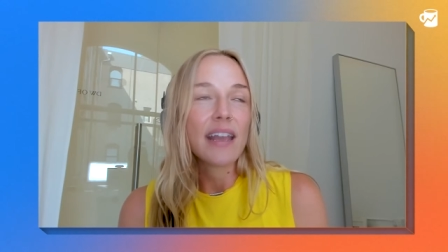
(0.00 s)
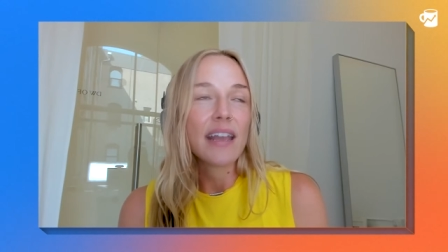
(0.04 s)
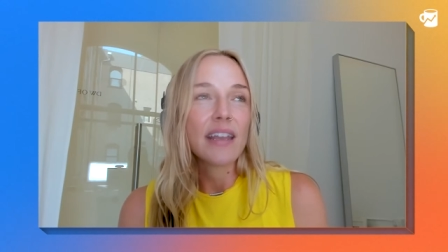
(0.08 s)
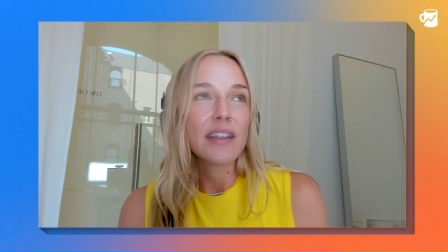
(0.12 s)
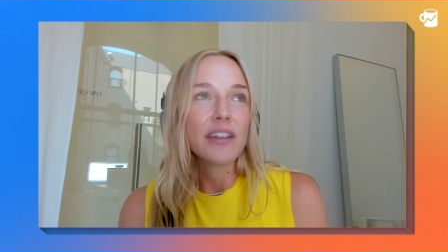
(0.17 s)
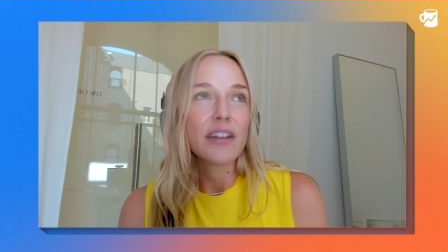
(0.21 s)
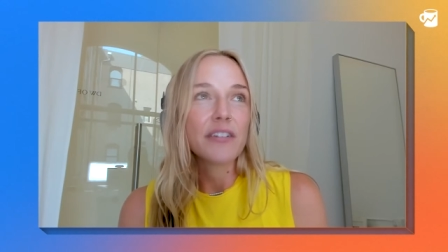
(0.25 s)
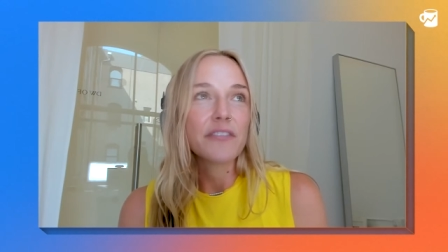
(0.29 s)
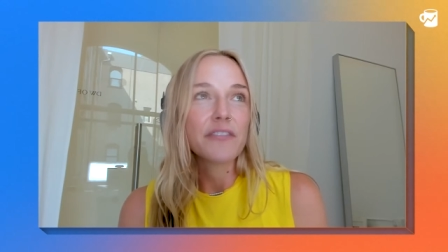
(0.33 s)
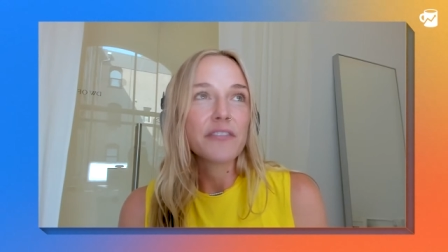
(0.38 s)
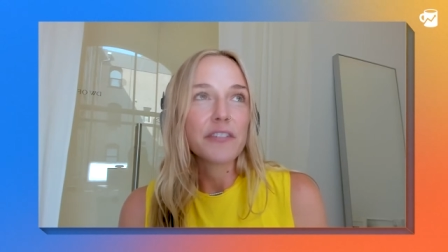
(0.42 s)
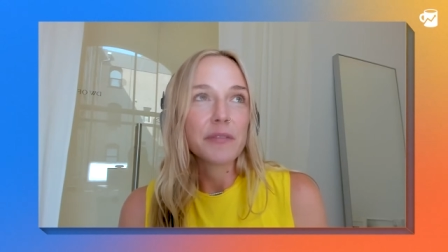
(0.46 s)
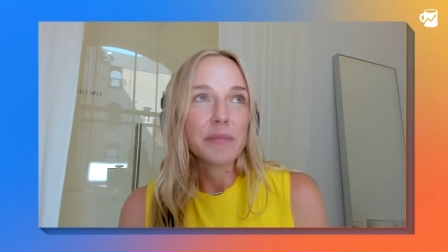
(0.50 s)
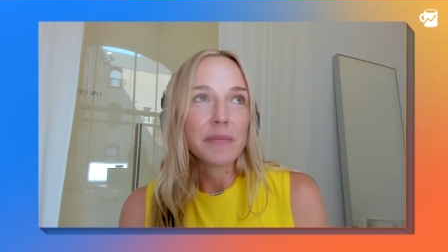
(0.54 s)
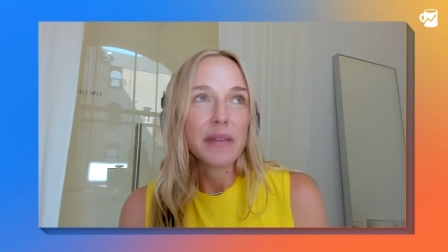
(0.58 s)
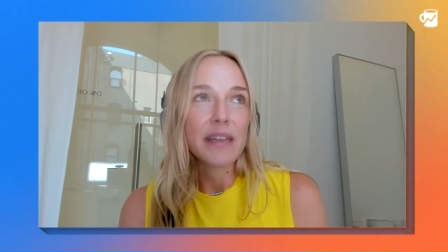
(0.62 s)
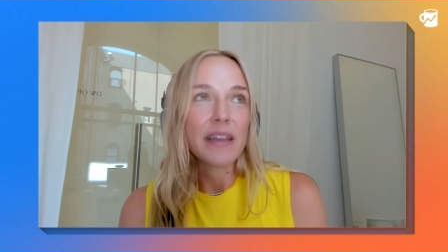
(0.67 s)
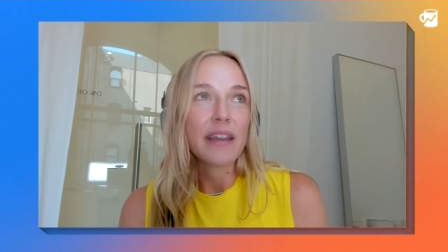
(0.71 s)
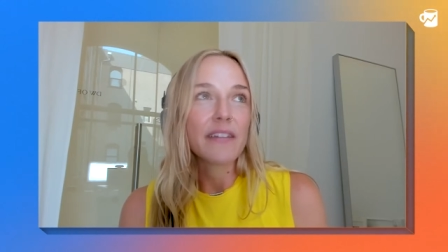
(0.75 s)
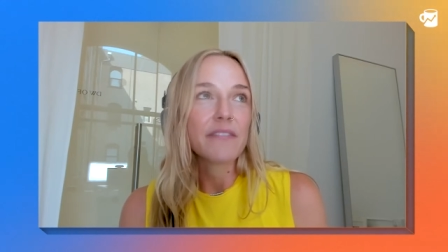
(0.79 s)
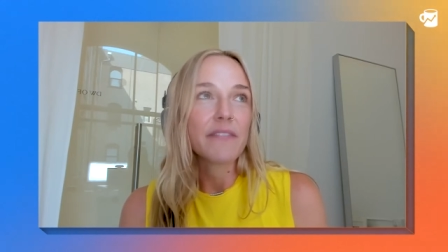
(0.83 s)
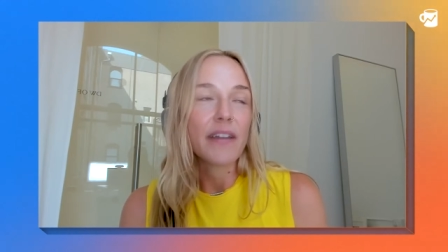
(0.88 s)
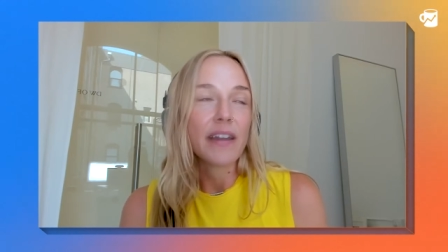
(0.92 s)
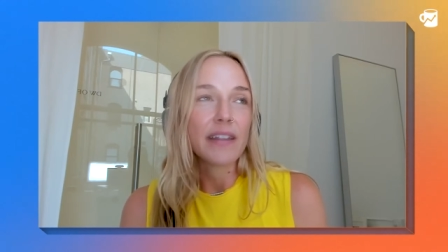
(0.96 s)
you know, for me,
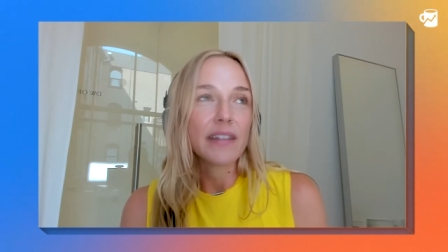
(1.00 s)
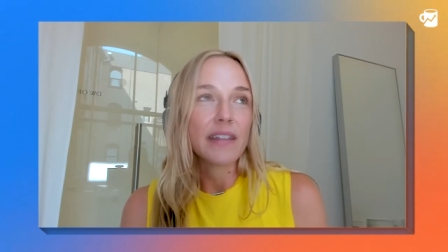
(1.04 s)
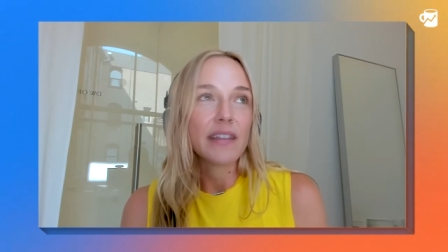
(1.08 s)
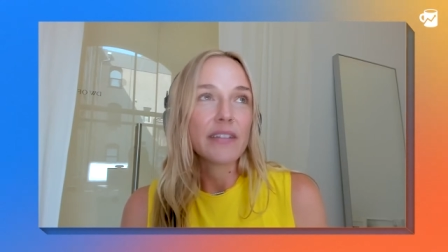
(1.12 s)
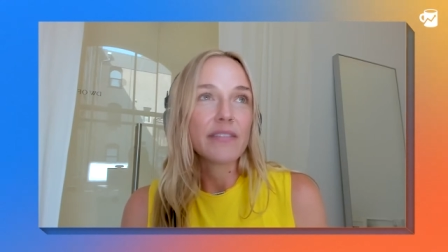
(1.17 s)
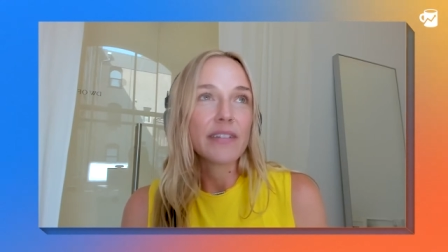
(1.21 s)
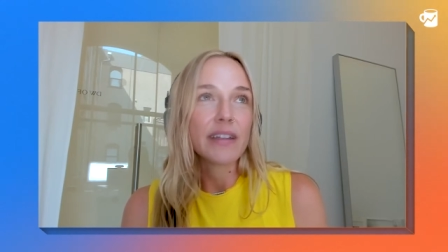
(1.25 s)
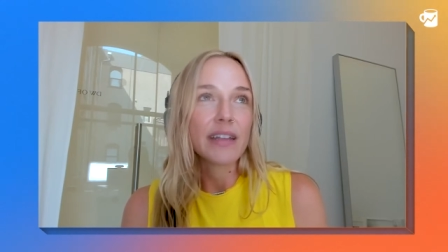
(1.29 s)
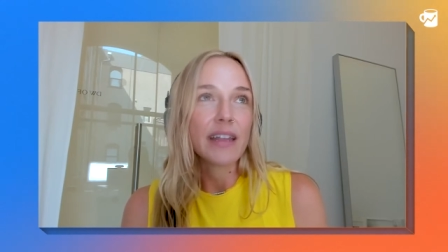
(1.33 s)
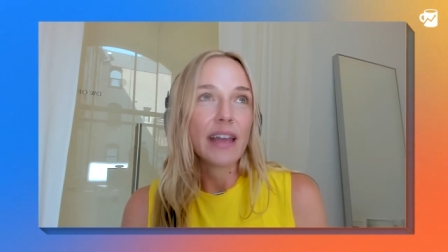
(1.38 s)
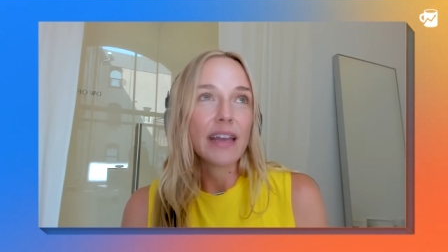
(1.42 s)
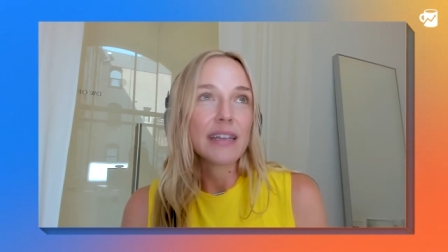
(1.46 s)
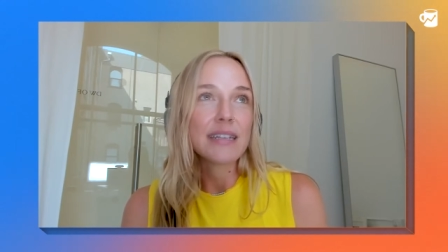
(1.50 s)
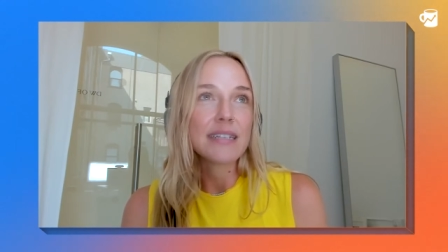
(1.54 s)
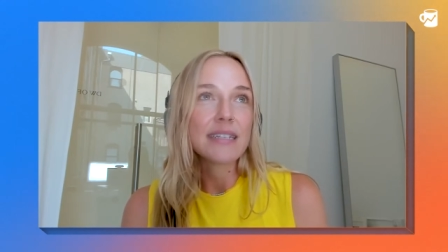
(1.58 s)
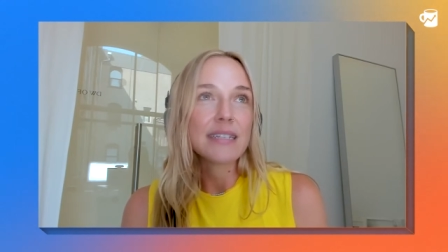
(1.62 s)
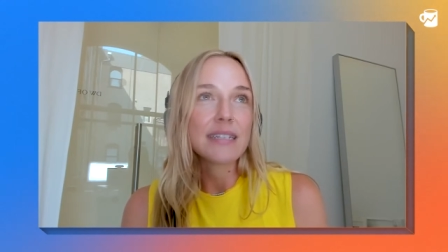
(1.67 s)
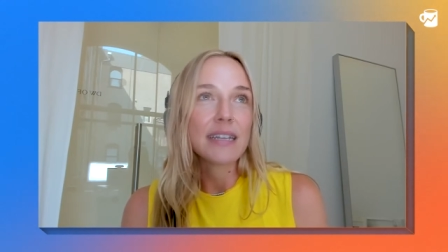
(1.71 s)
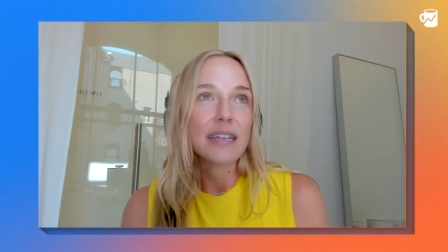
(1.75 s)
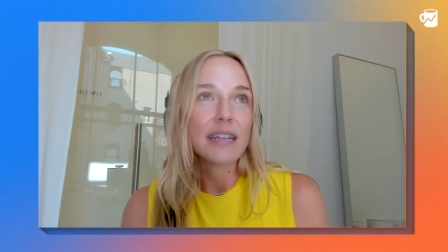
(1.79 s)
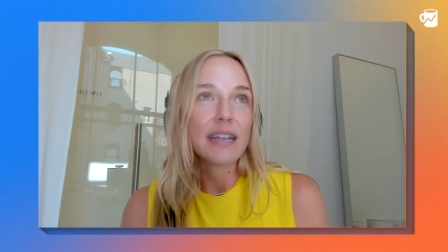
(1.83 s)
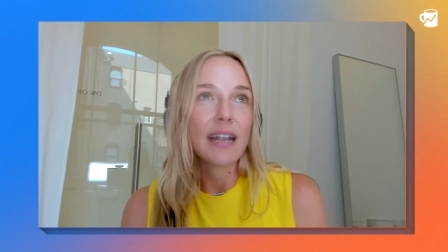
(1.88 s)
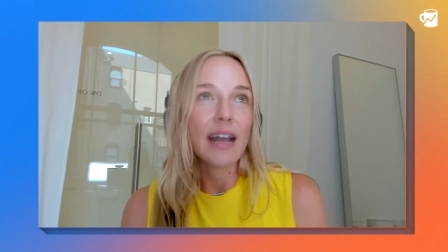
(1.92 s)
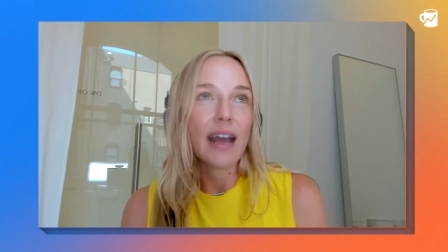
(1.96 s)
I finally realized
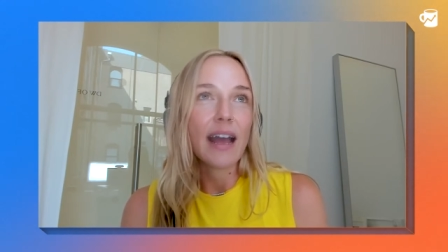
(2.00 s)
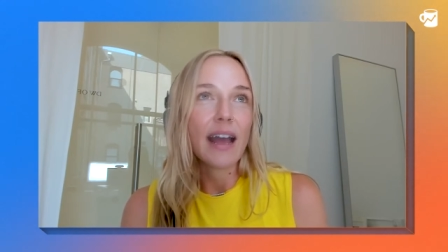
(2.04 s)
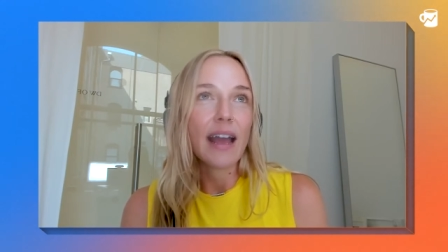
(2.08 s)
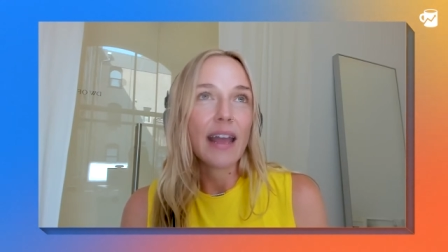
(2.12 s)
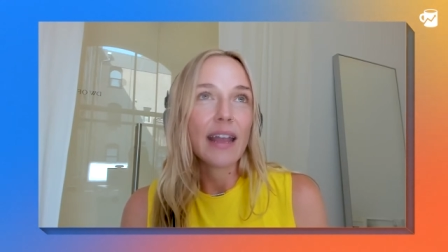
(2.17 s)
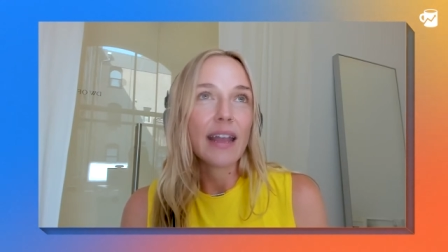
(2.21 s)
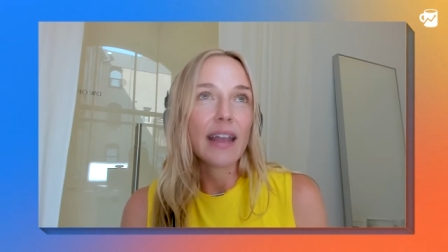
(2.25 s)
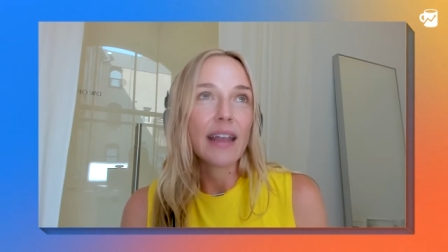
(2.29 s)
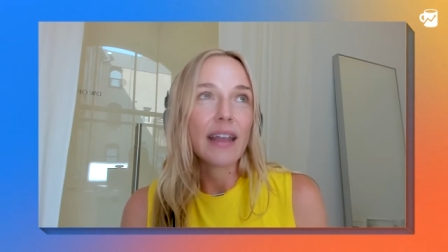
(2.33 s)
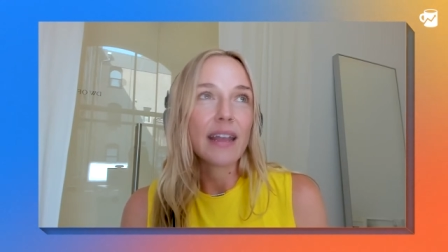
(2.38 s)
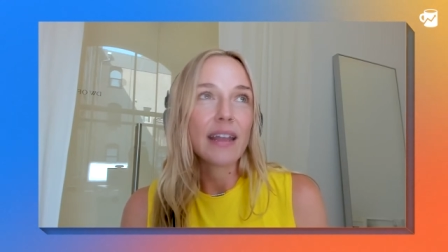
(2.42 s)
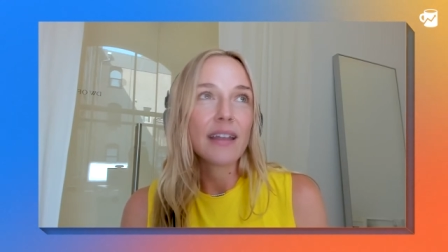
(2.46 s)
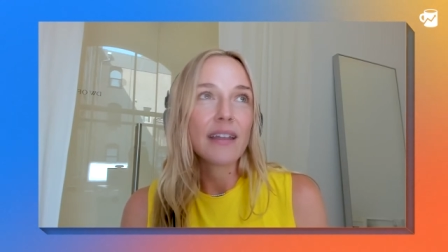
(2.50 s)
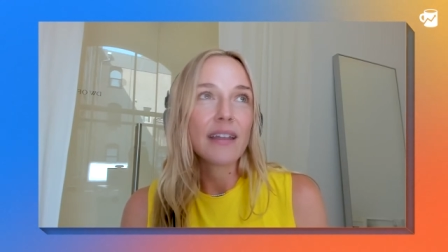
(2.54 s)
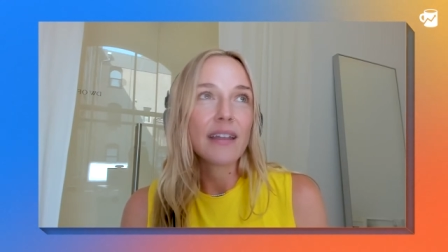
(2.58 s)
that I